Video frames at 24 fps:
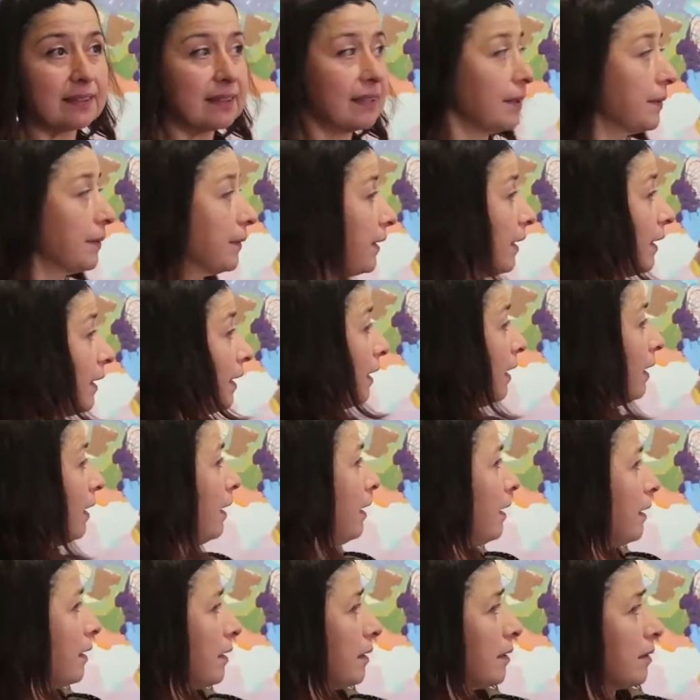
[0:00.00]
So
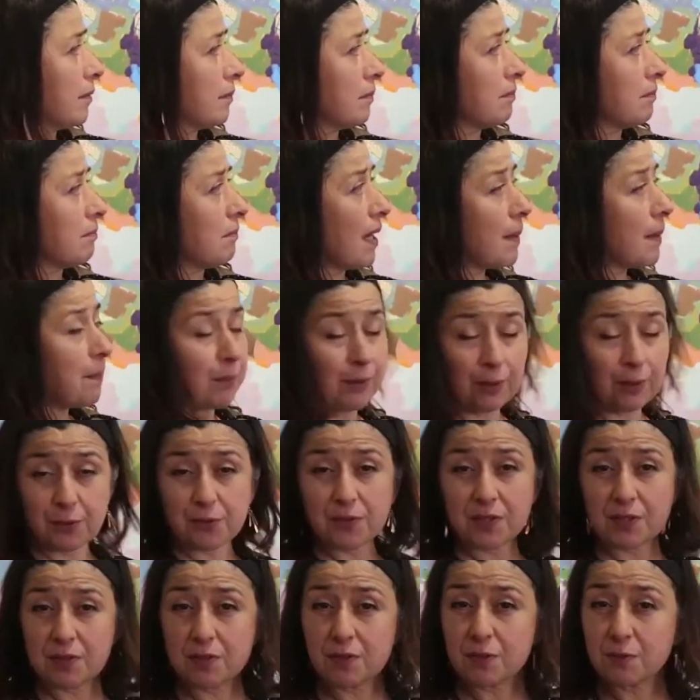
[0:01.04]
my
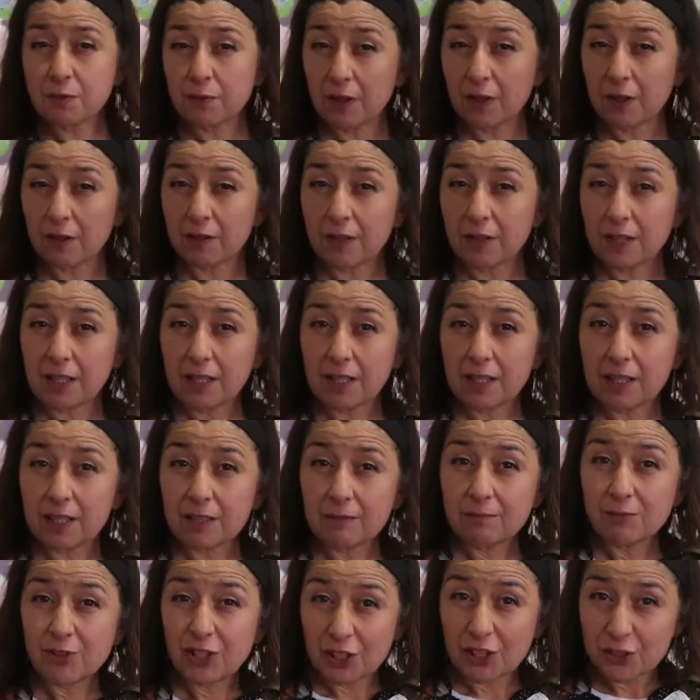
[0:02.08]
process is
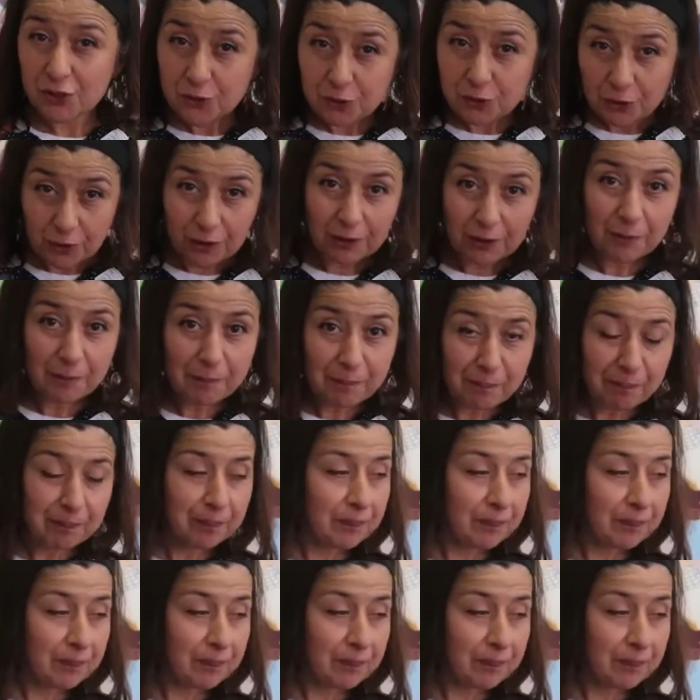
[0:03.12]
very gestural.